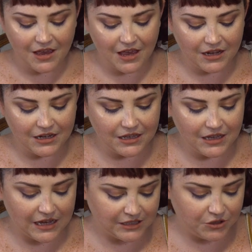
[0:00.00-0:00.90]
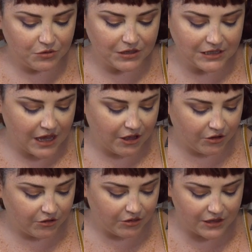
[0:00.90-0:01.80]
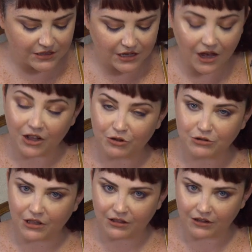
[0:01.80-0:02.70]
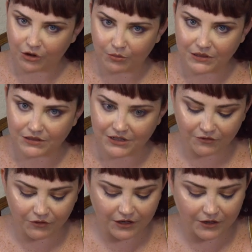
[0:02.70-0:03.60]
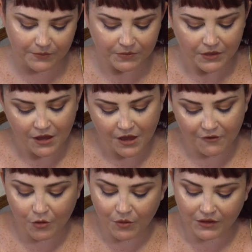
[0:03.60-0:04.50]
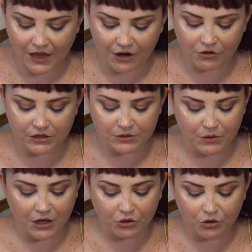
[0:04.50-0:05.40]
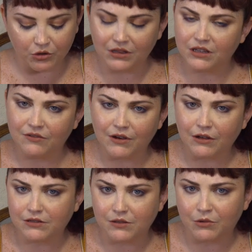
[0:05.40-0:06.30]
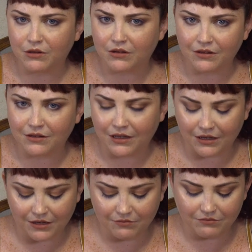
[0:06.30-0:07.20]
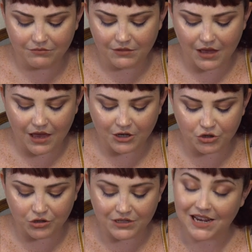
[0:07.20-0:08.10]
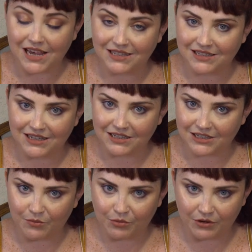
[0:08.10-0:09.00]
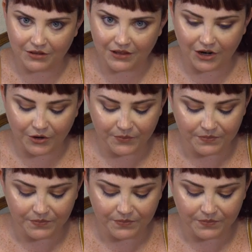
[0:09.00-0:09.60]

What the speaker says: And yes, you can tell this color is a little bit different. If you want that crisp color, you can leave out some of the extra tastings I put in there.